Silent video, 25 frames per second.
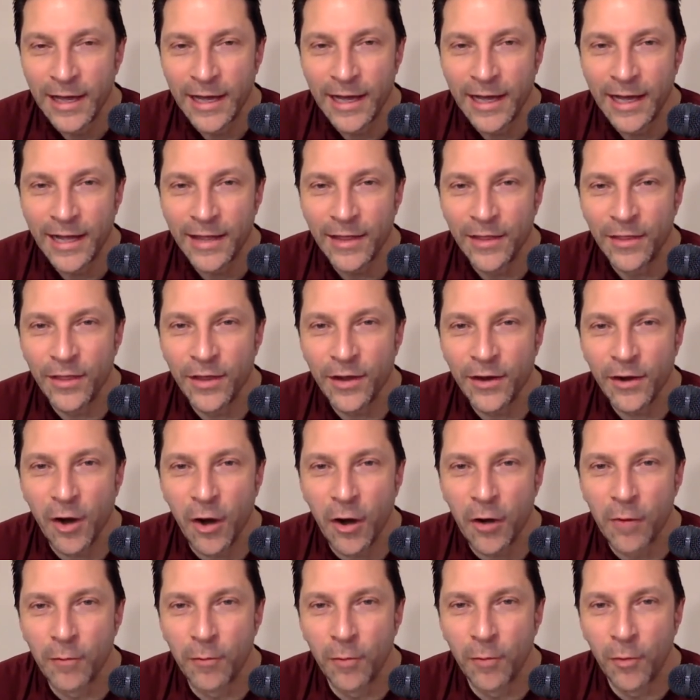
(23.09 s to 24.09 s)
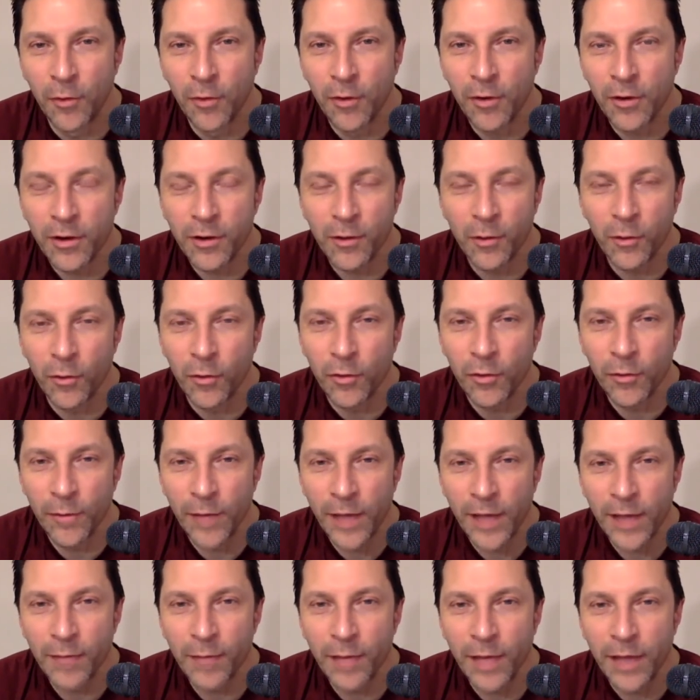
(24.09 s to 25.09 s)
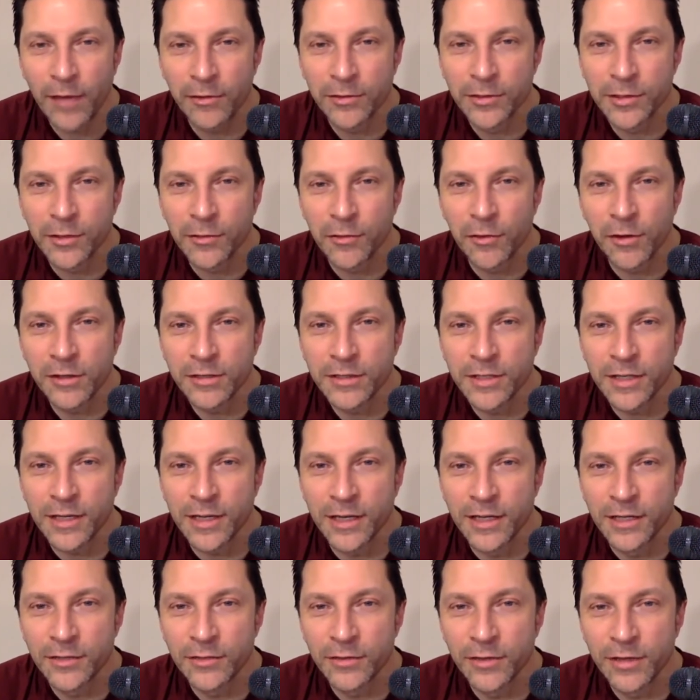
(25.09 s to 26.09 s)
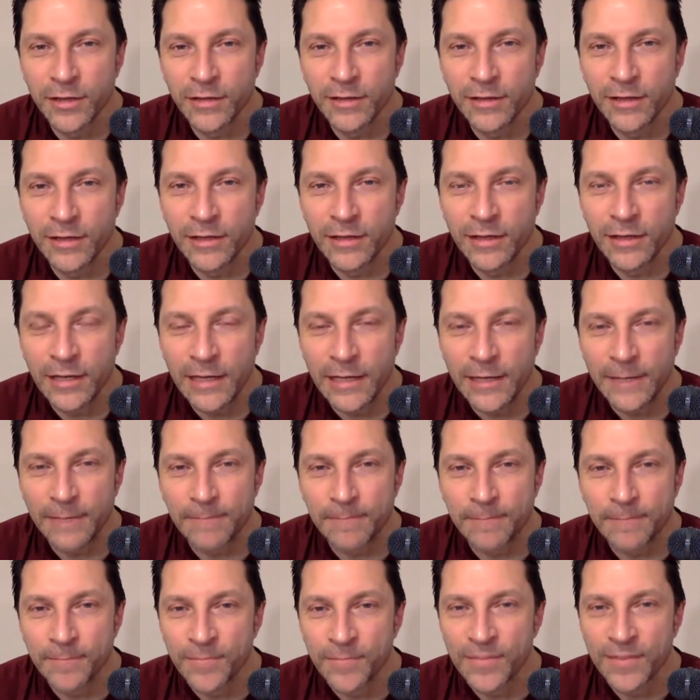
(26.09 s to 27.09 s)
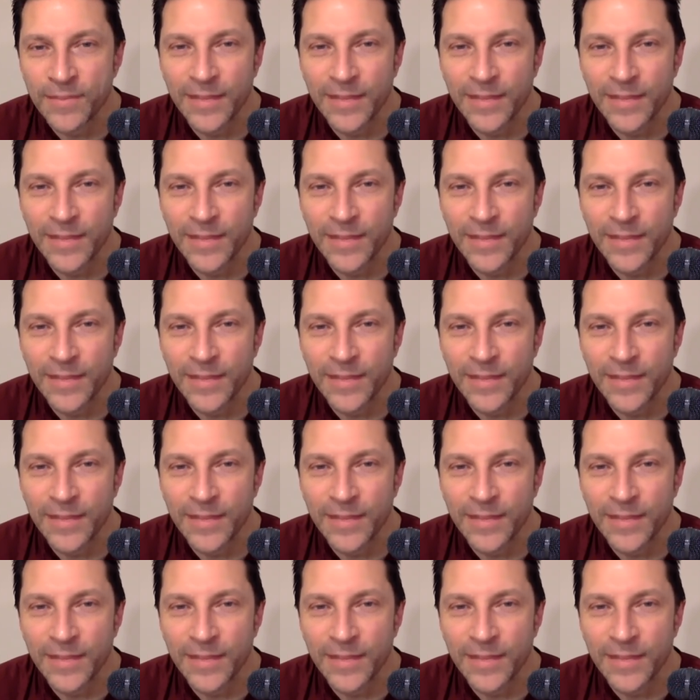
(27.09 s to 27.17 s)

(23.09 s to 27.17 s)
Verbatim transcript: uh, there are more quarterback battles across the country than um,